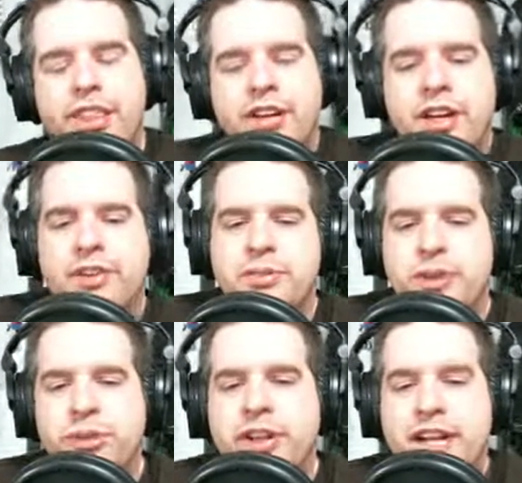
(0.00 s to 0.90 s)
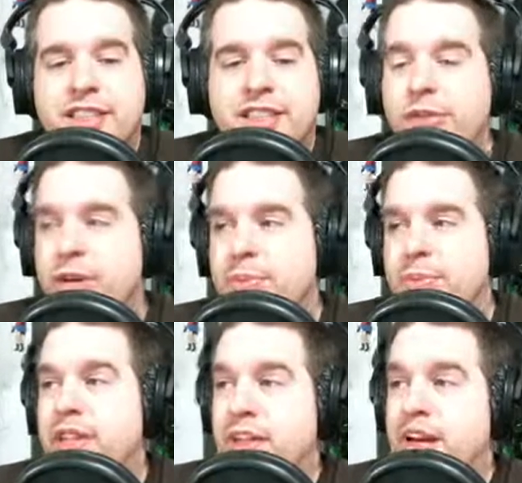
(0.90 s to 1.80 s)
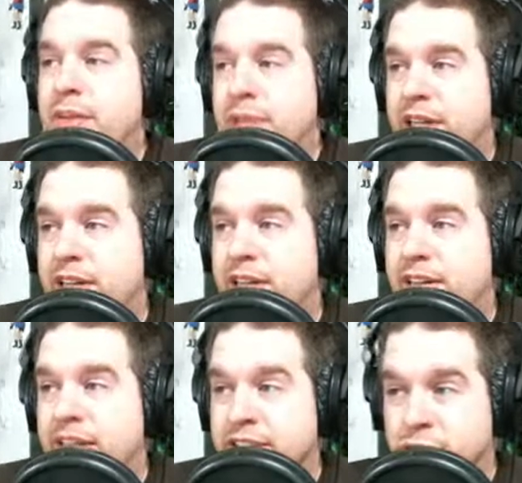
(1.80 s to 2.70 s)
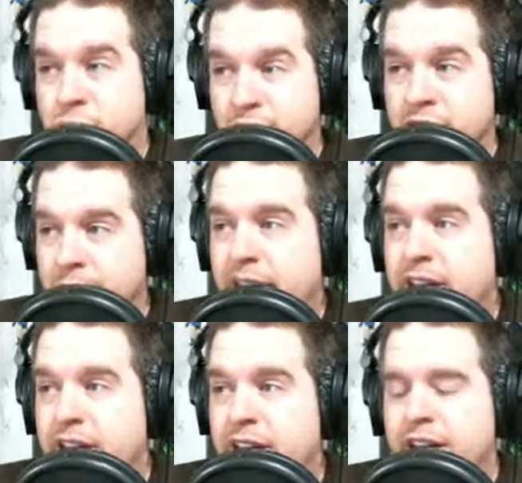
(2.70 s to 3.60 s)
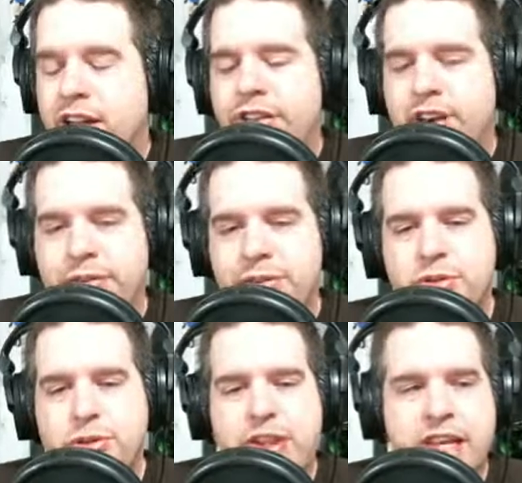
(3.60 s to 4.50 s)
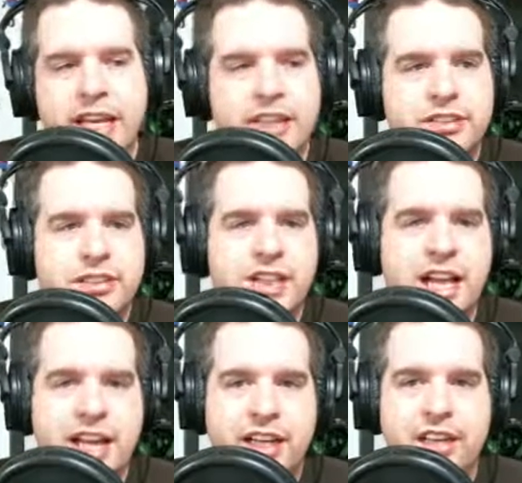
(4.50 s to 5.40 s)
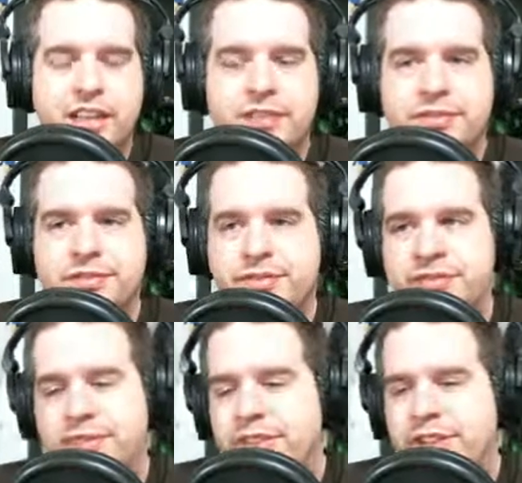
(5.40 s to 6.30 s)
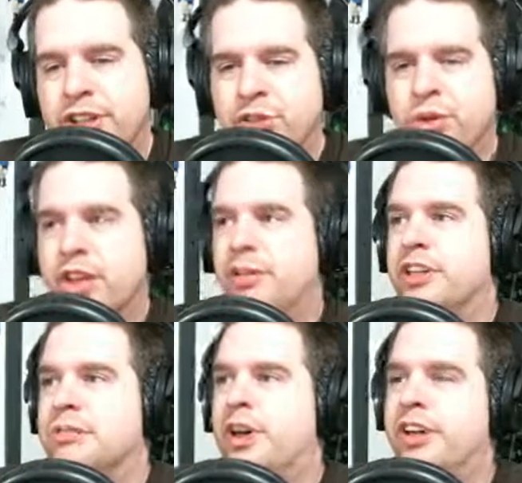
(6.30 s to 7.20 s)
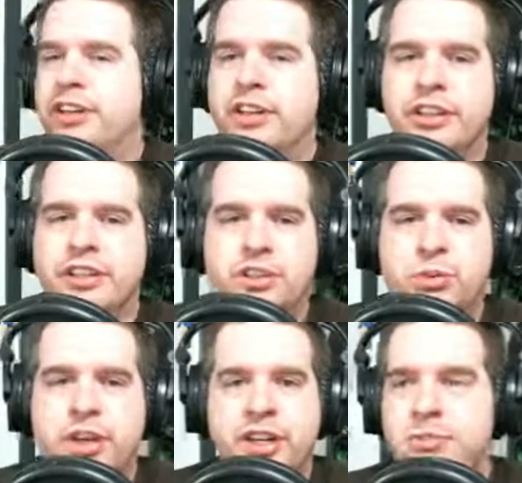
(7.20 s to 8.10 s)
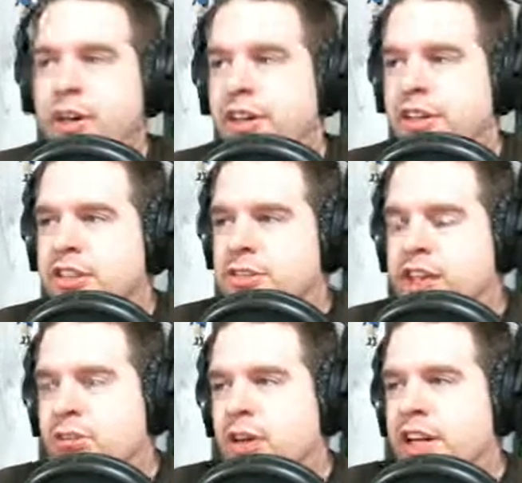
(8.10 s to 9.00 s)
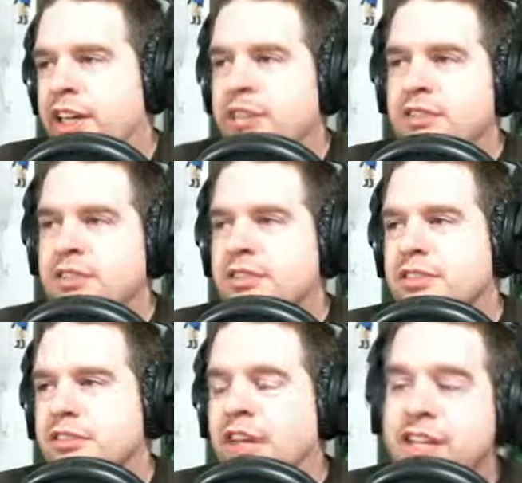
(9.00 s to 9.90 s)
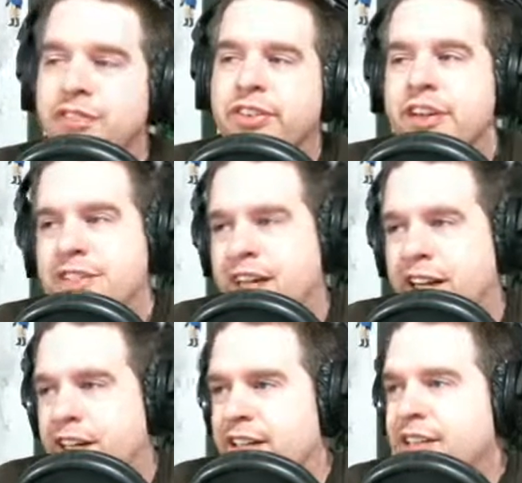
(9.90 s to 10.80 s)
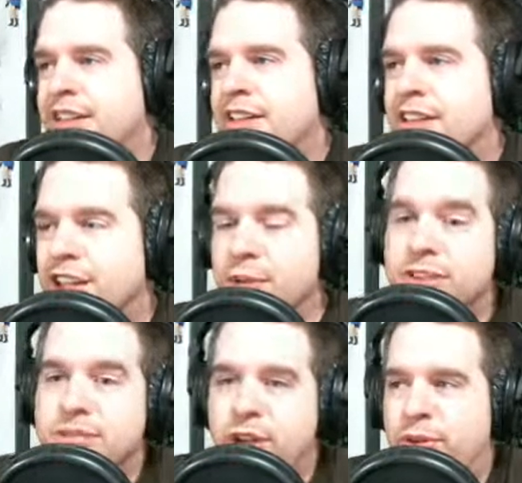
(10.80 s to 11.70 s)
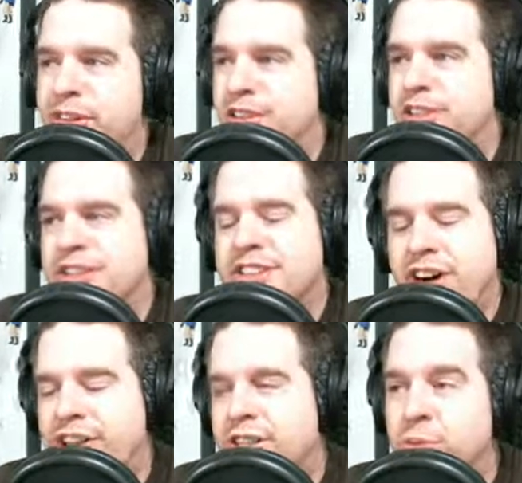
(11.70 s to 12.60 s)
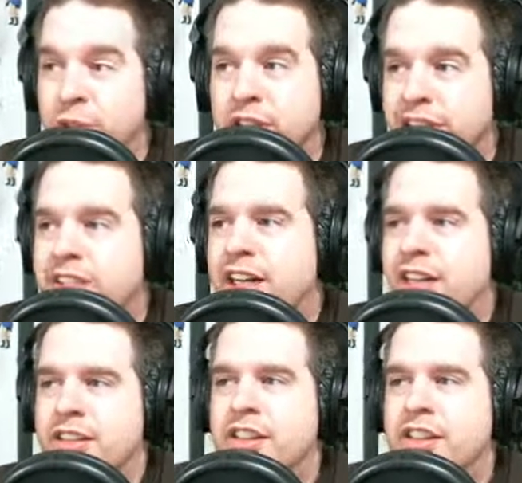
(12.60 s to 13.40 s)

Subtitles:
the difference between like 720p and 1080p is really big. The difference between this is like your 23-inch monitor and your 20-inch monitor is like running a different, little bit smaller resolution. It's hard to really tell.